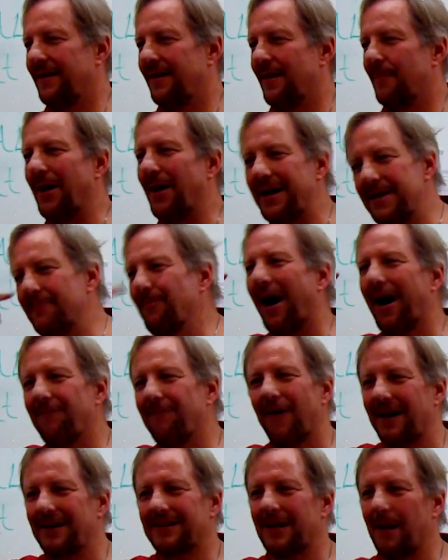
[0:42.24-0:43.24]
But in my
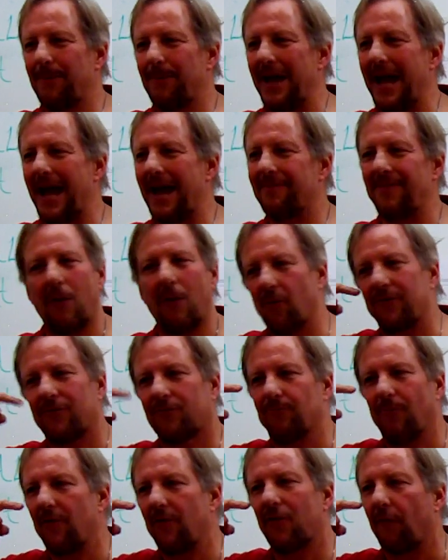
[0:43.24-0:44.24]
fucked up head, that was
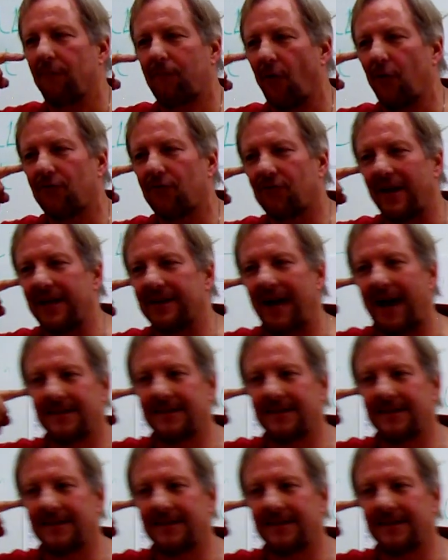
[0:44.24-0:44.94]
the first thing I